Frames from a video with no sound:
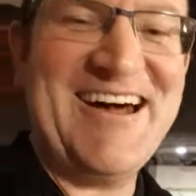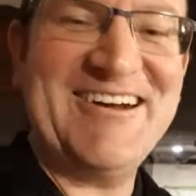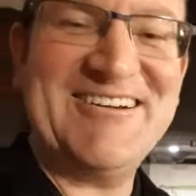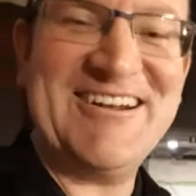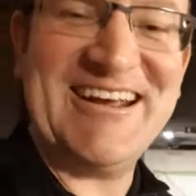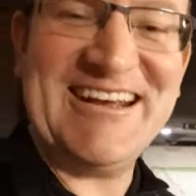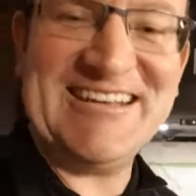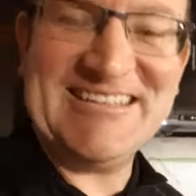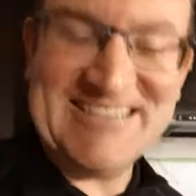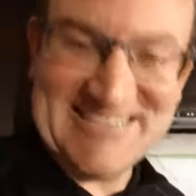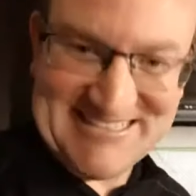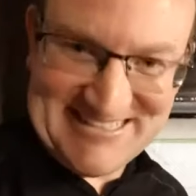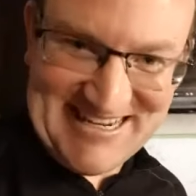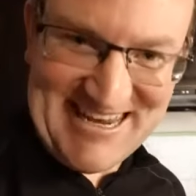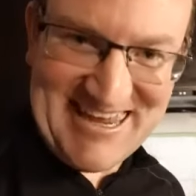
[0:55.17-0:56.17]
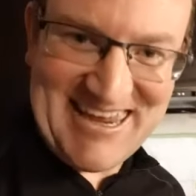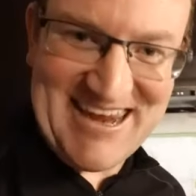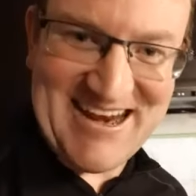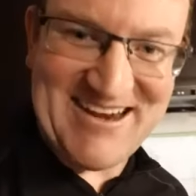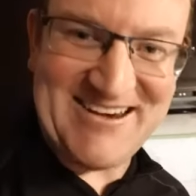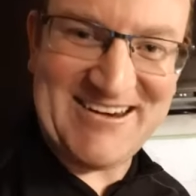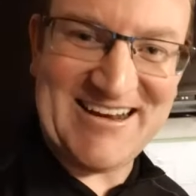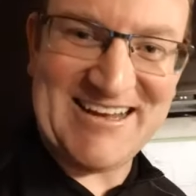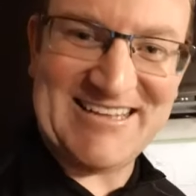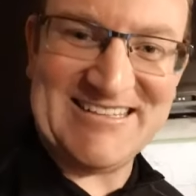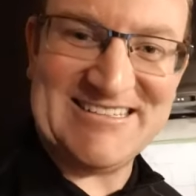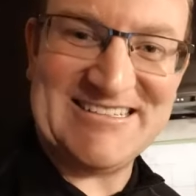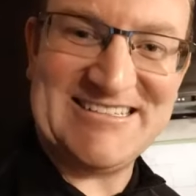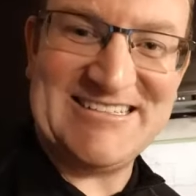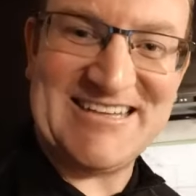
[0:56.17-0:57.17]
All right, take care
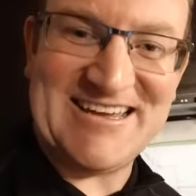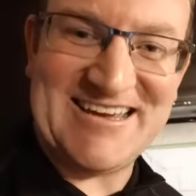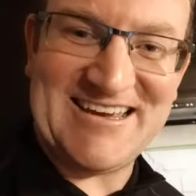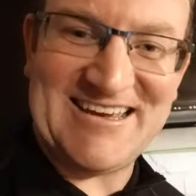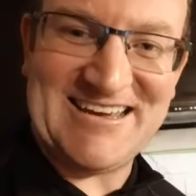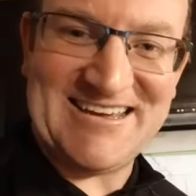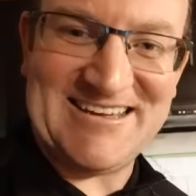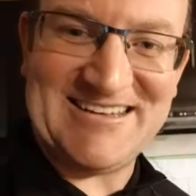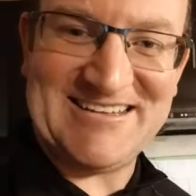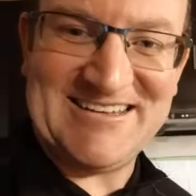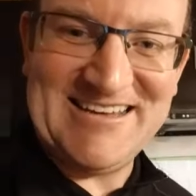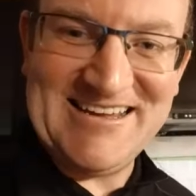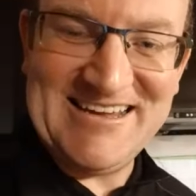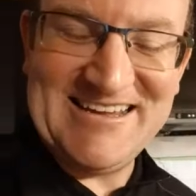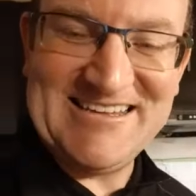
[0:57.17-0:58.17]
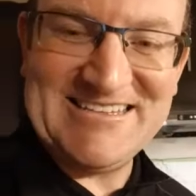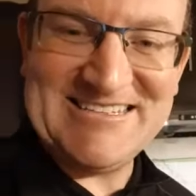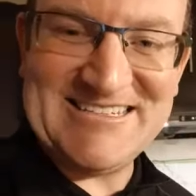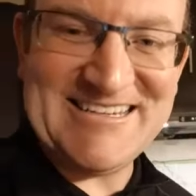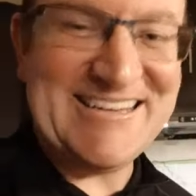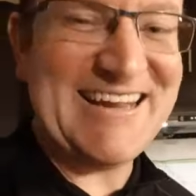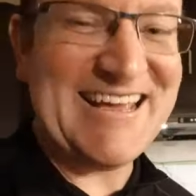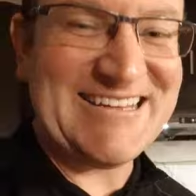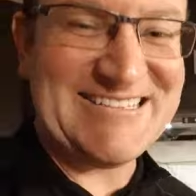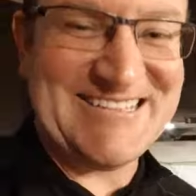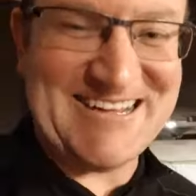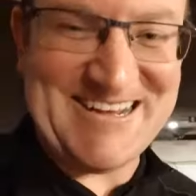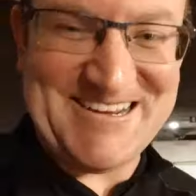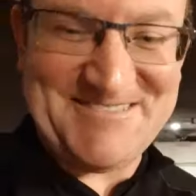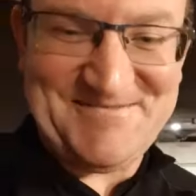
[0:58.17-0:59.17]
and see you next
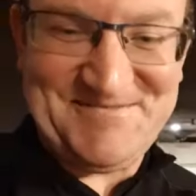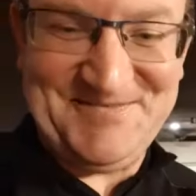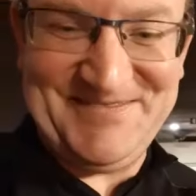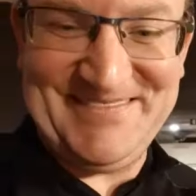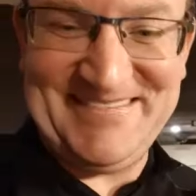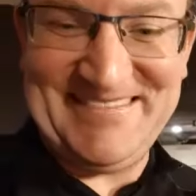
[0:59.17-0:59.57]
time.